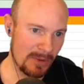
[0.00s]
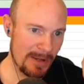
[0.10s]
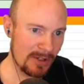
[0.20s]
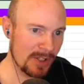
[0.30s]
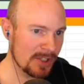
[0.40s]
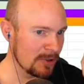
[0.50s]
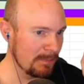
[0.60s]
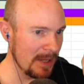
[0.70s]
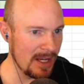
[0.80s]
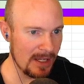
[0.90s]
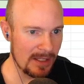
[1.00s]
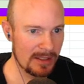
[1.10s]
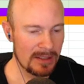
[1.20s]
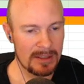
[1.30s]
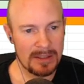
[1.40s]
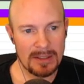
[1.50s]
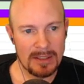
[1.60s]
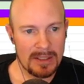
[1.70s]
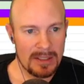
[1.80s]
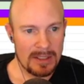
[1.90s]
What about Crystal B?
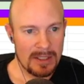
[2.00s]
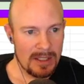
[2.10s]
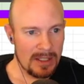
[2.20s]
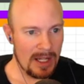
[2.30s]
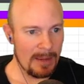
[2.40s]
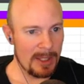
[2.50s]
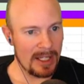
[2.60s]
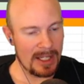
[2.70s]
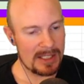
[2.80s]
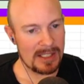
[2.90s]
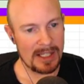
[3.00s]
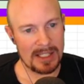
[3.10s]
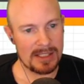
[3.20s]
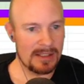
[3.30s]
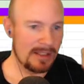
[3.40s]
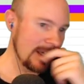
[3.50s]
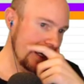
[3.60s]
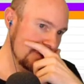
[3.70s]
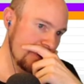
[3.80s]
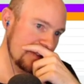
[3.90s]
I mean, I guess I guess that
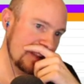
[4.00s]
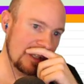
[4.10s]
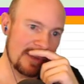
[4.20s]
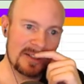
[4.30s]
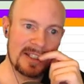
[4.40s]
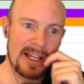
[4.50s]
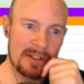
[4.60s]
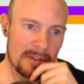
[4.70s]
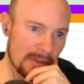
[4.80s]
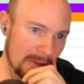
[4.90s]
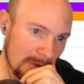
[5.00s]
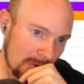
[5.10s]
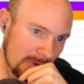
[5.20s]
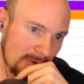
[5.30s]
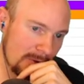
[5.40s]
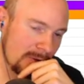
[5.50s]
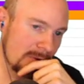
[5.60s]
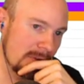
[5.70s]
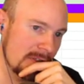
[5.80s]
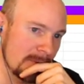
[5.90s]
I do have to think about that.
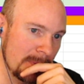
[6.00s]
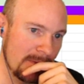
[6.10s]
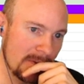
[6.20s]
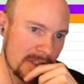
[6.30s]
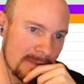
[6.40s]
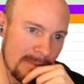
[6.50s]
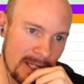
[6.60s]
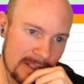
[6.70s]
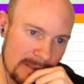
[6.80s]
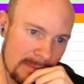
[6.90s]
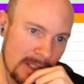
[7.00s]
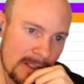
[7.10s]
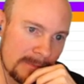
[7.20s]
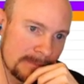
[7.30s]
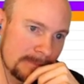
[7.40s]
Crystal B versus Mantis B.